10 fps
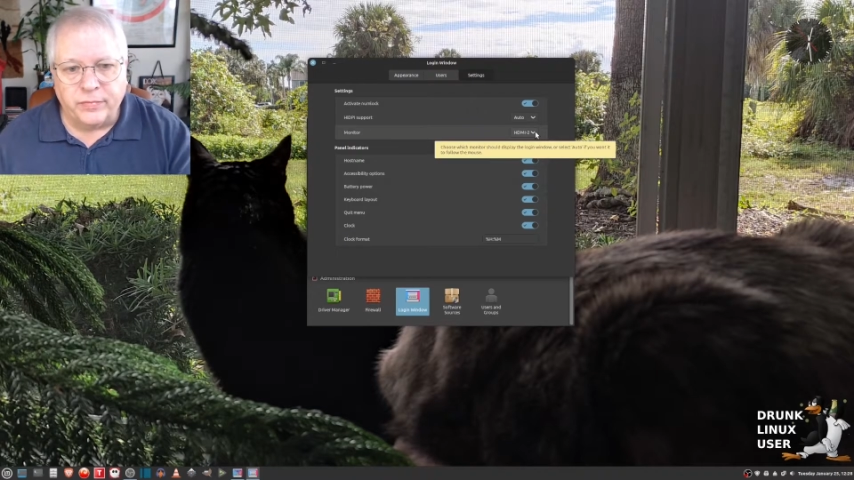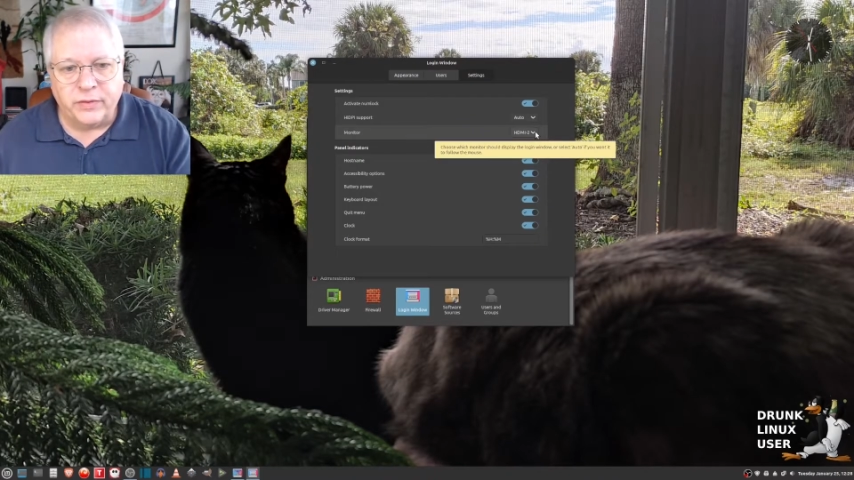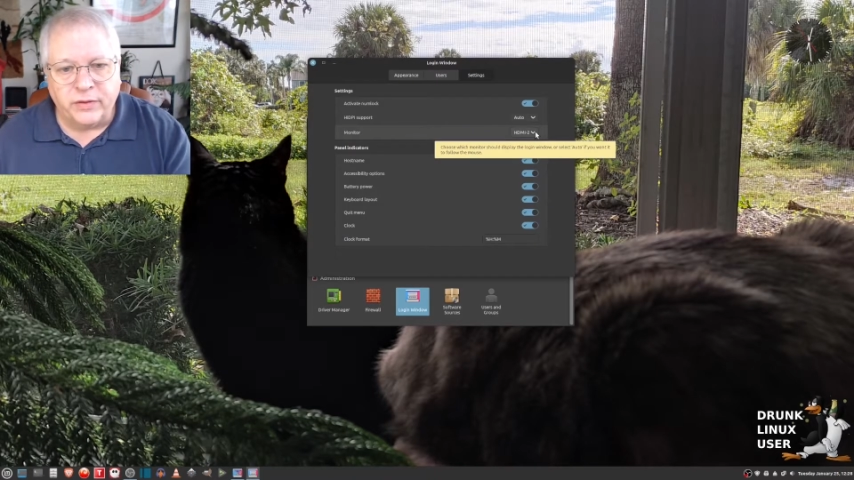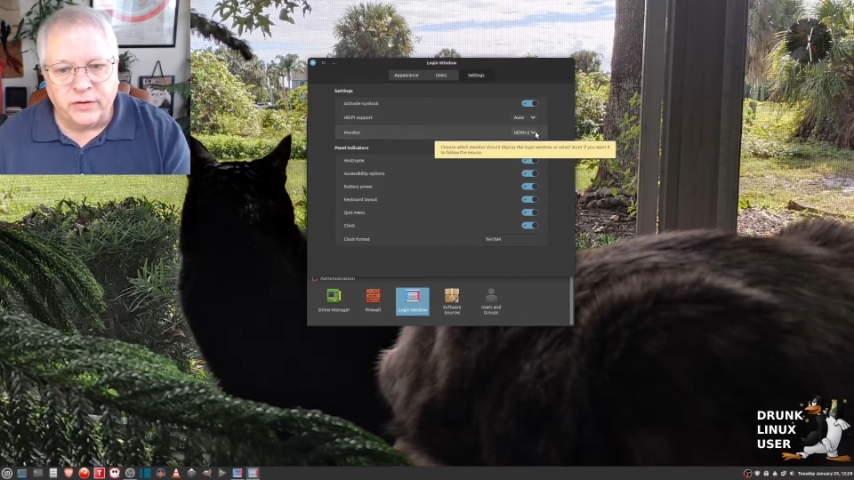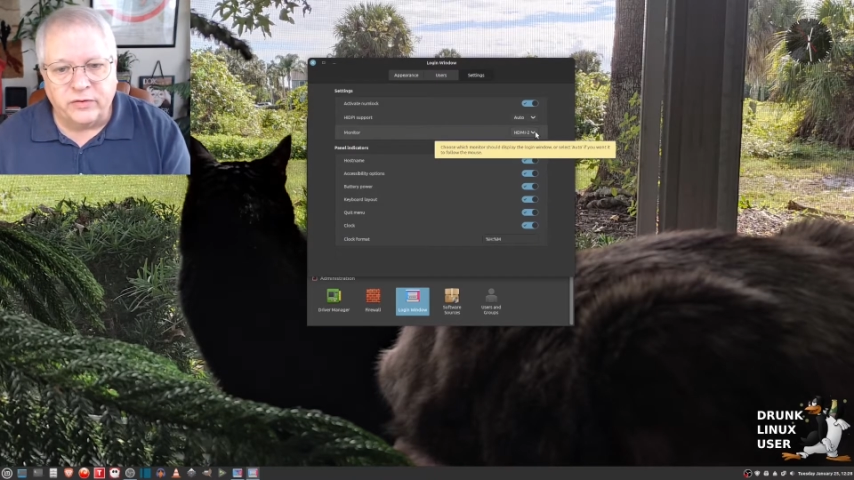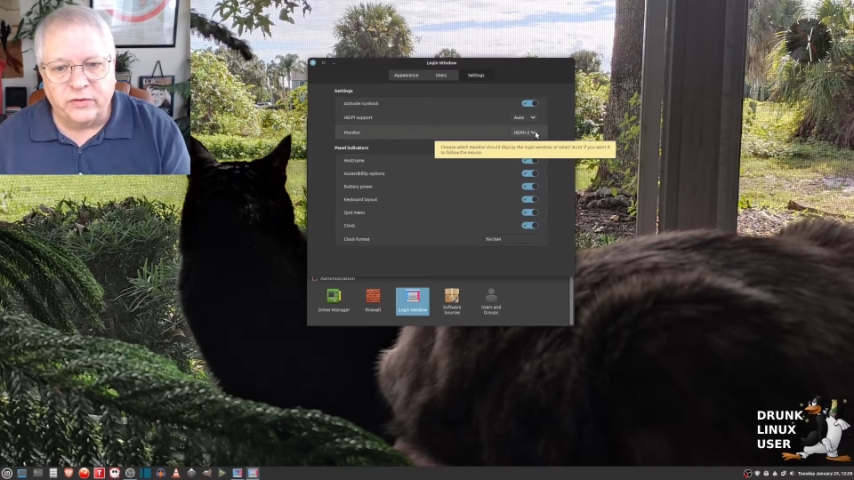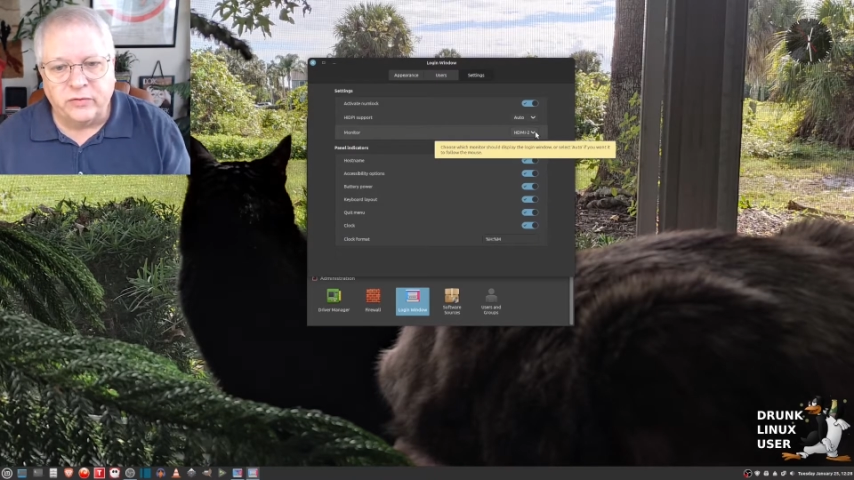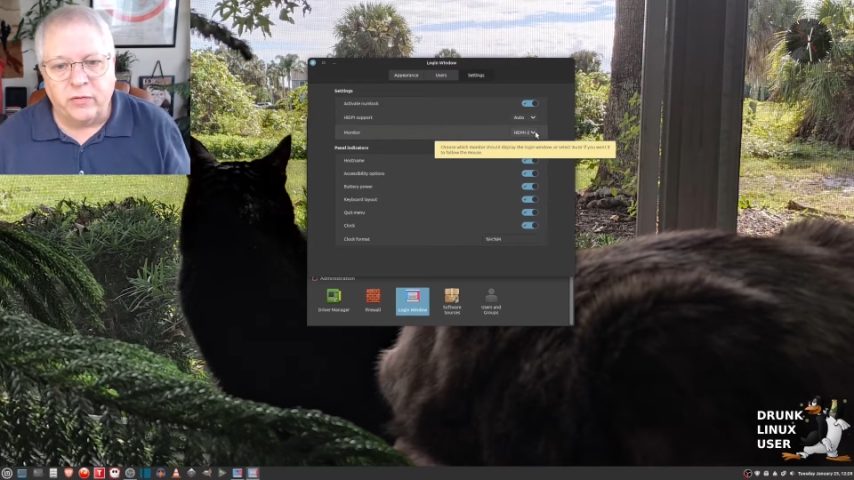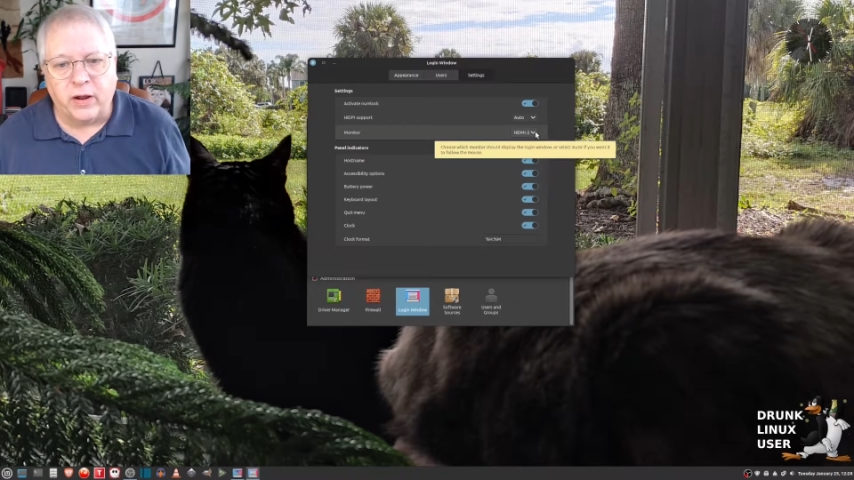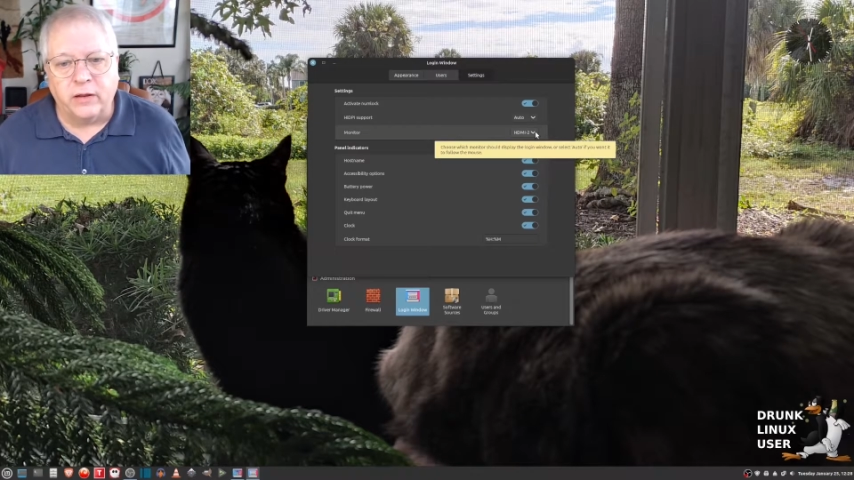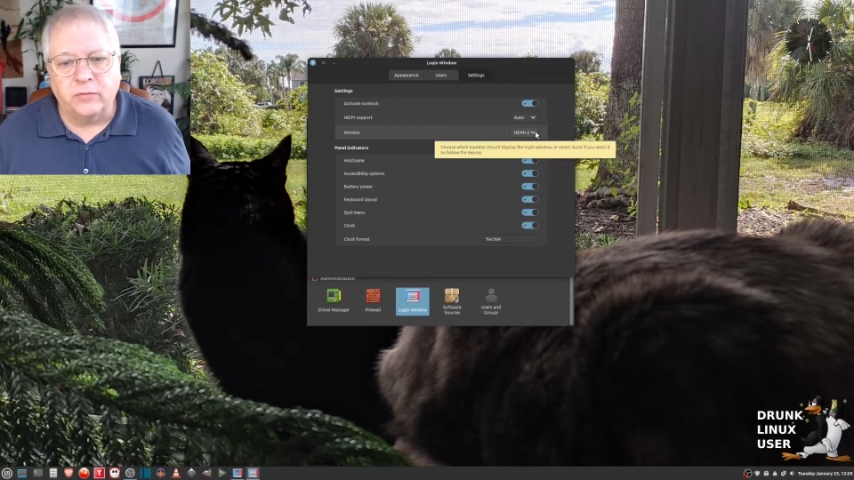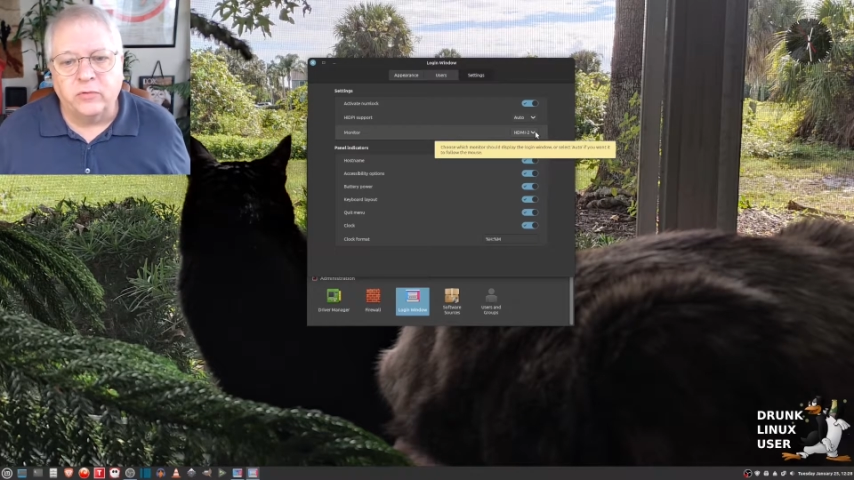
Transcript: this is great.